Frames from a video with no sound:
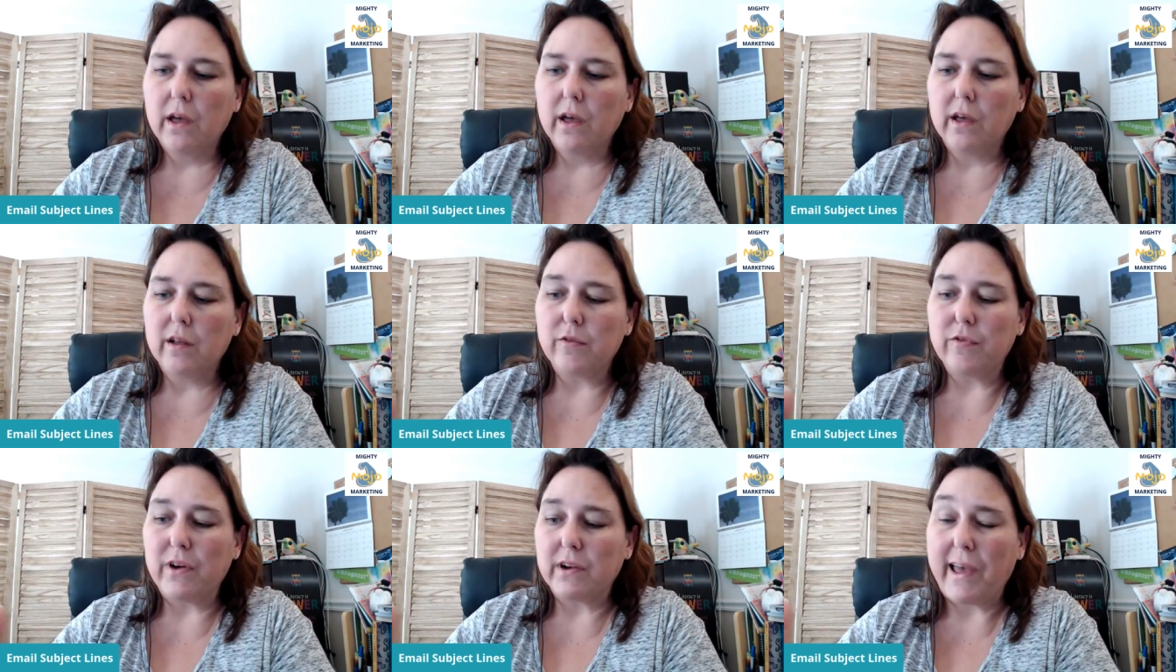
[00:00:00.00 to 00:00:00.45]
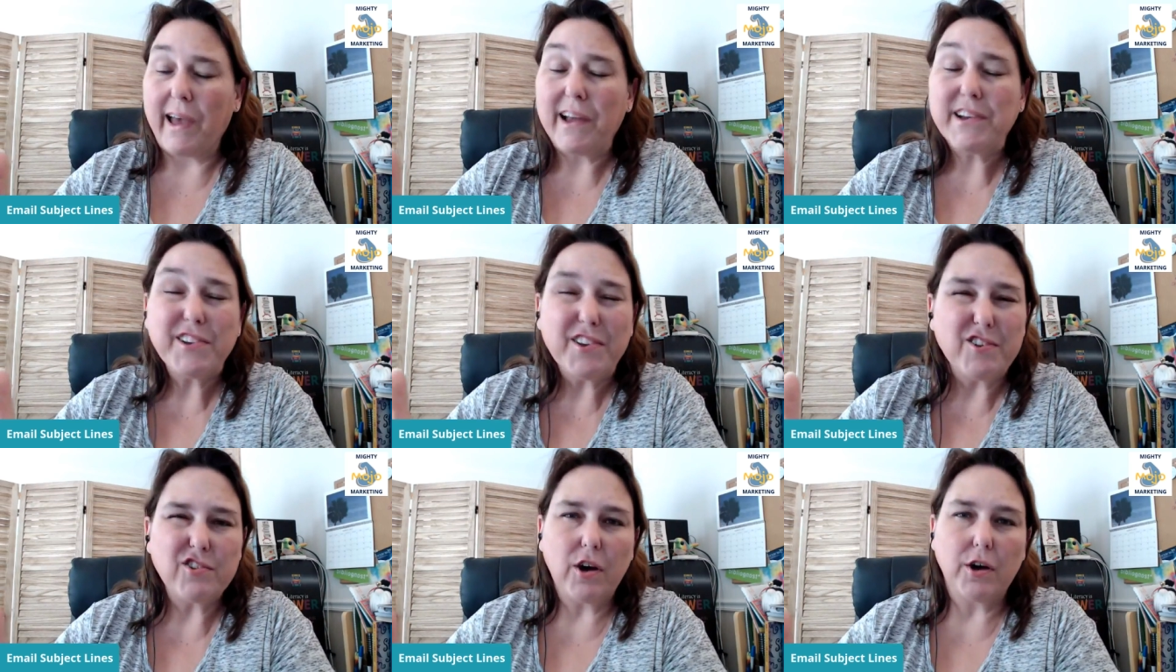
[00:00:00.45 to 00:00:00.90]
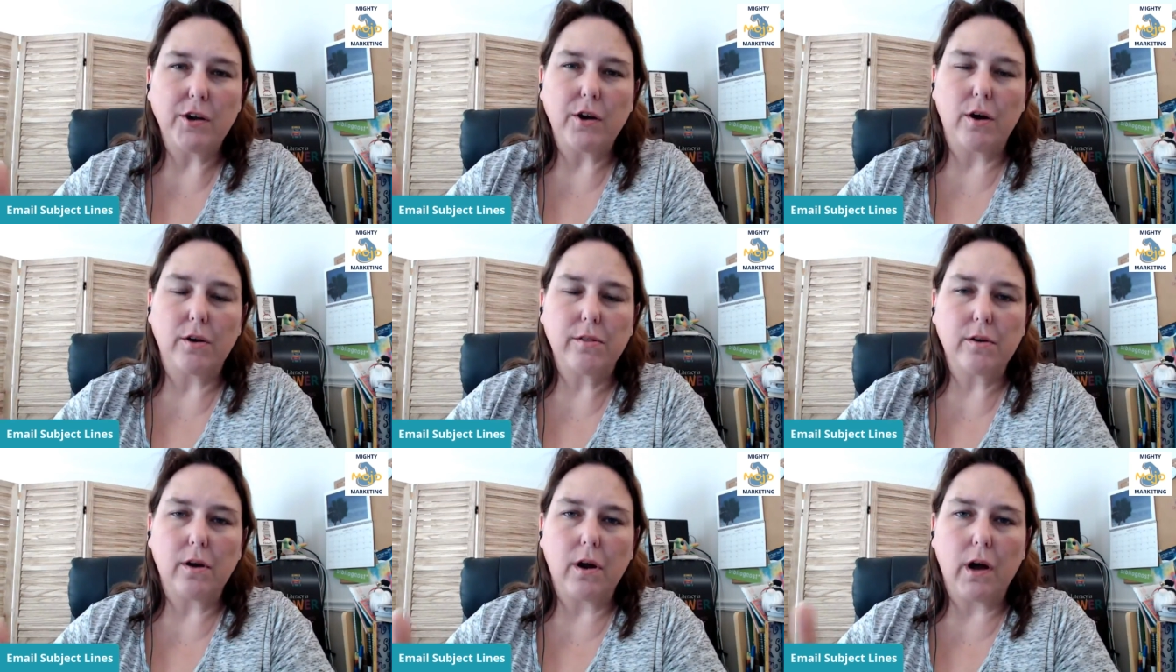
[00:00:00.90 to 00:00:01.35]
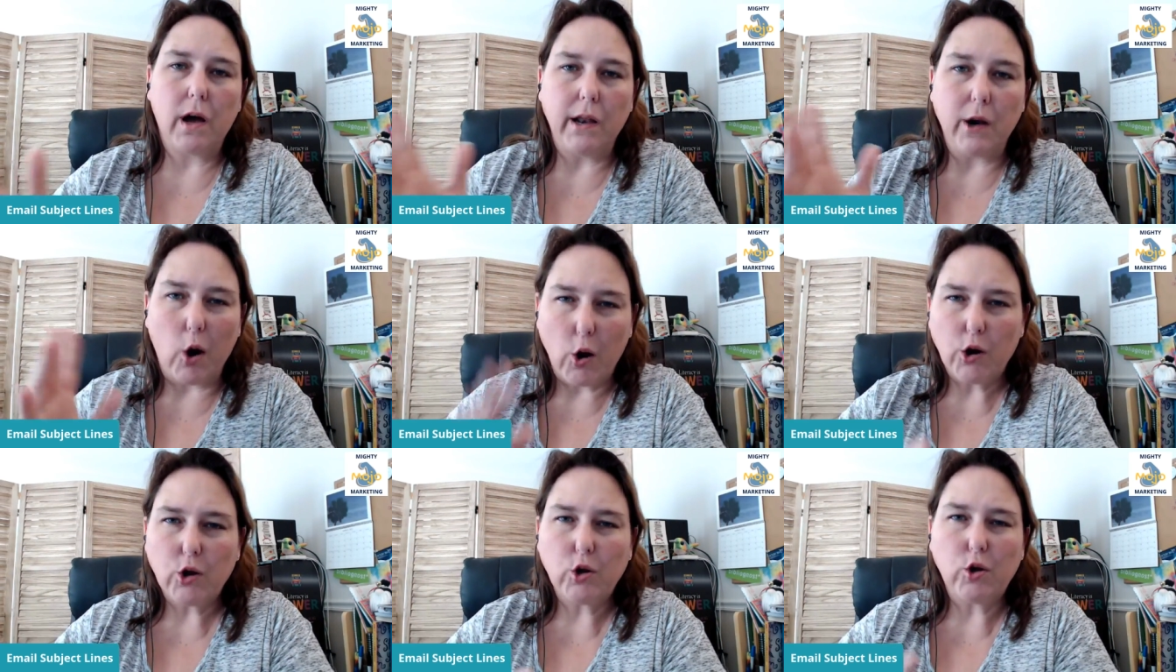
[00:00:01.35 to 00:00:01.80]
In fact, I actually saw an
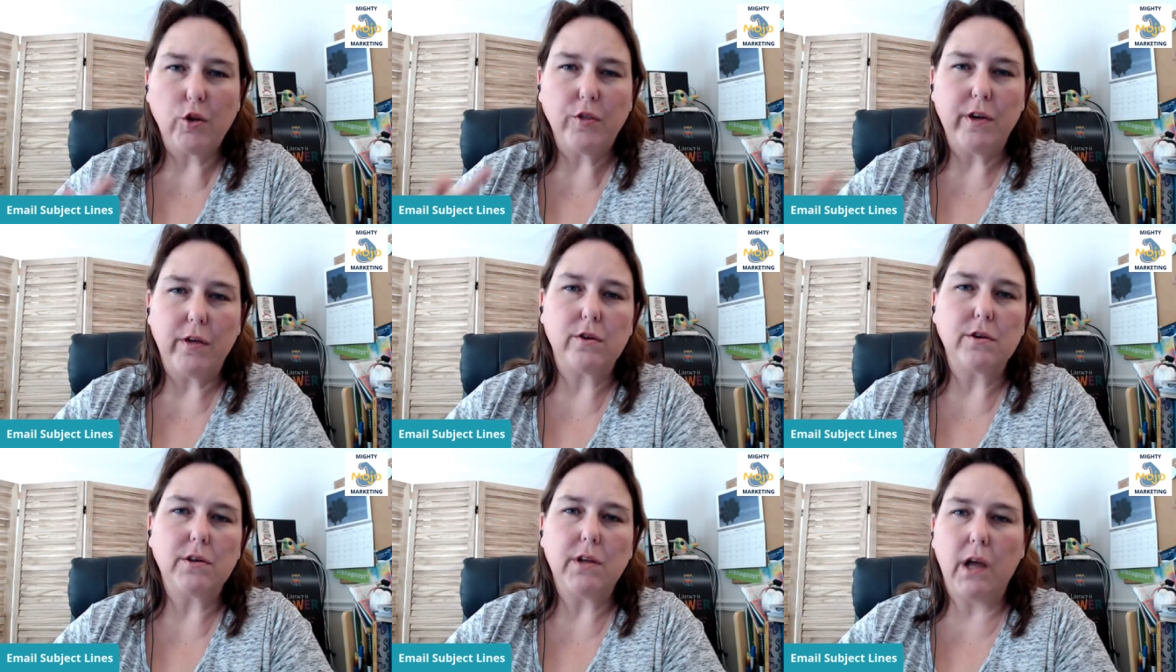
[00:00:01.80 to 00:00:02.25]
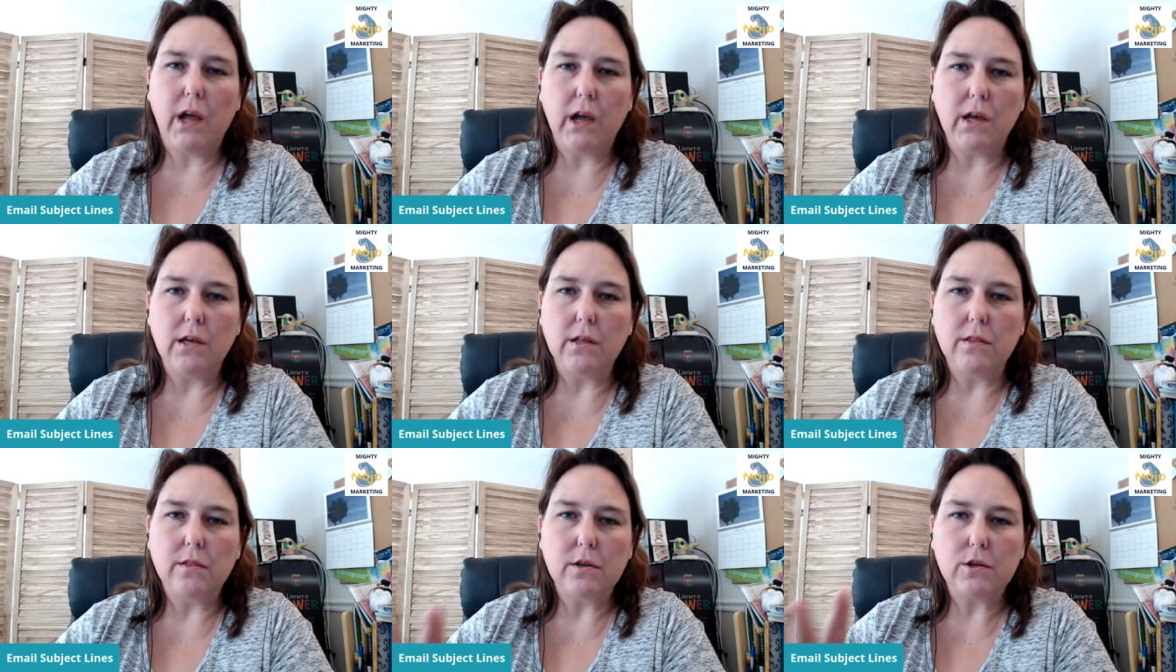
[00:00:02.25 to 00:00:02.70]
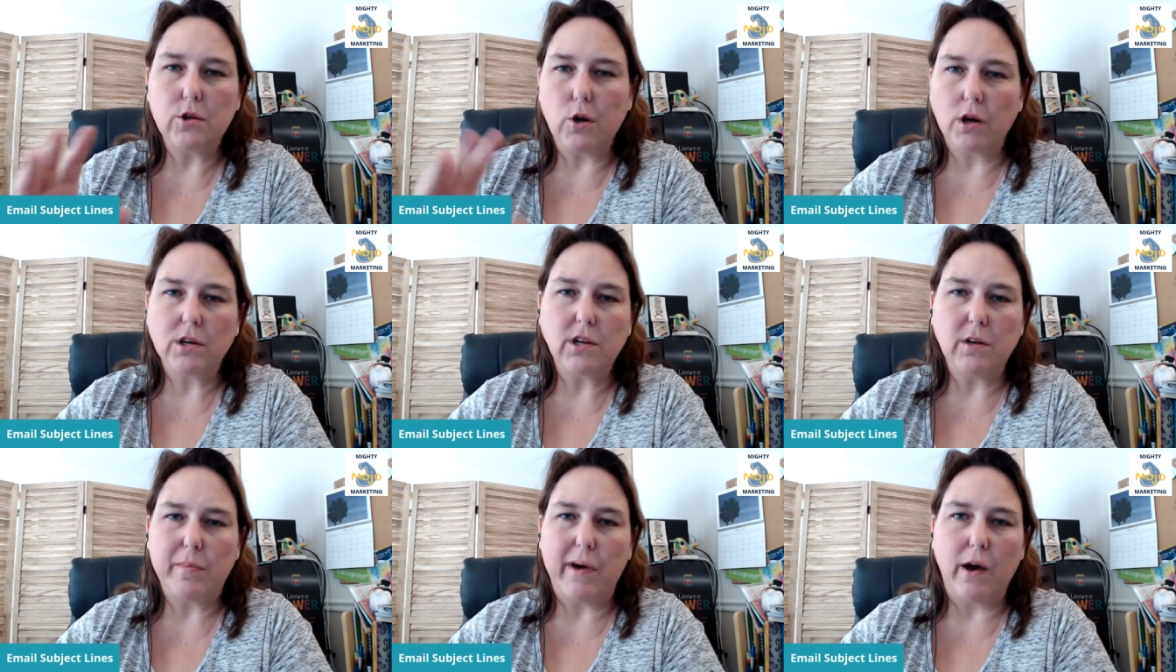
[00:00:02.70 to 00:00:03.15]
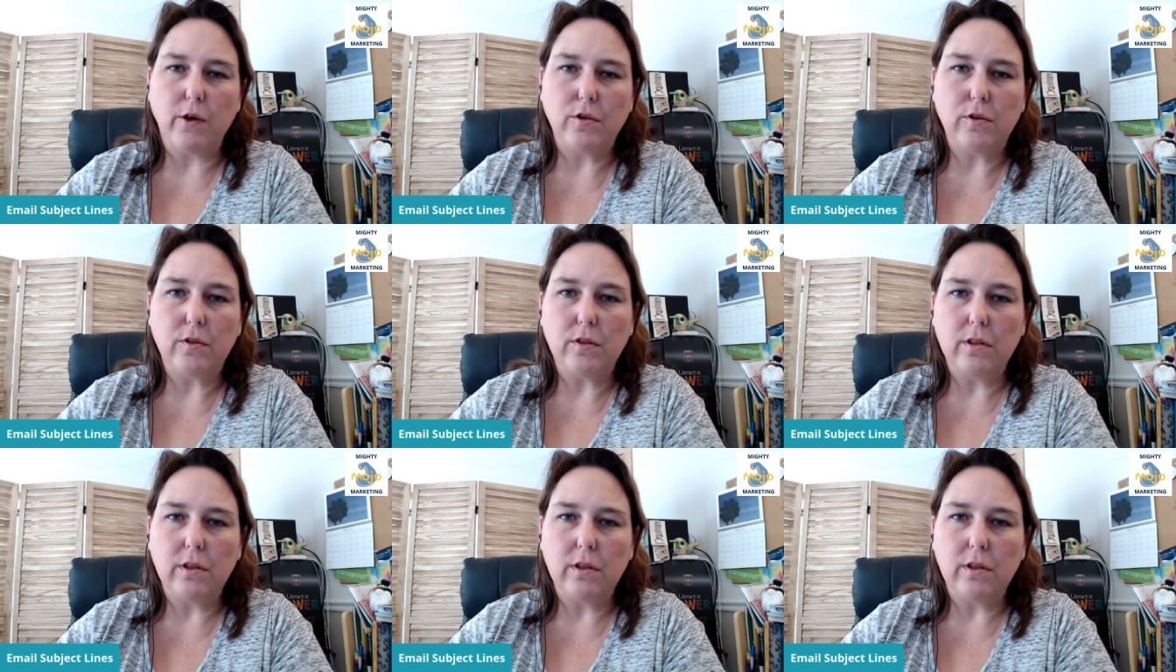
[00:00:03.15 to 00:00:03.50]
article the other day that talked about